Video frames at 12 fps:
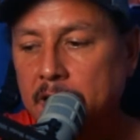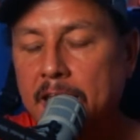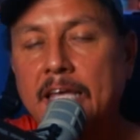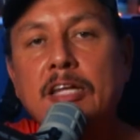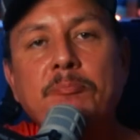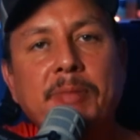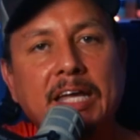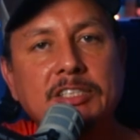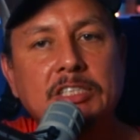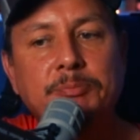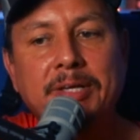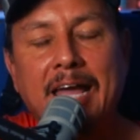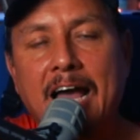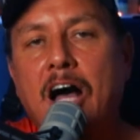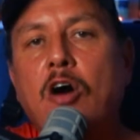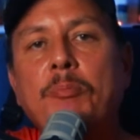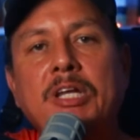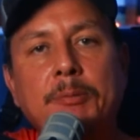It amazes me
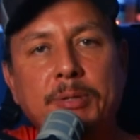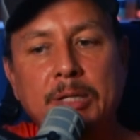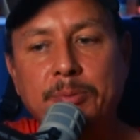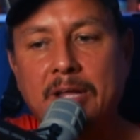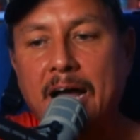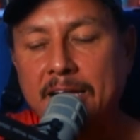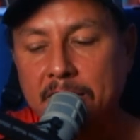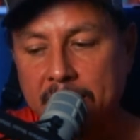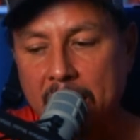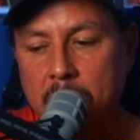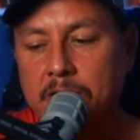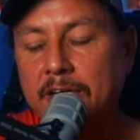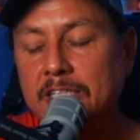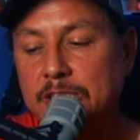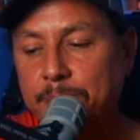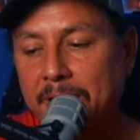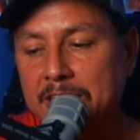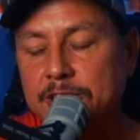how many people I encounter,
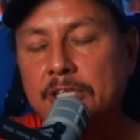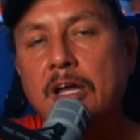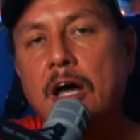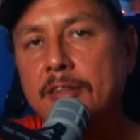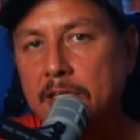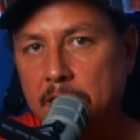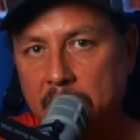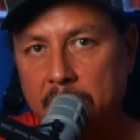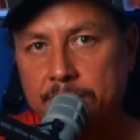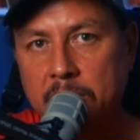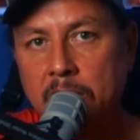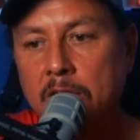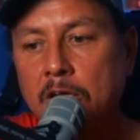especially on the left,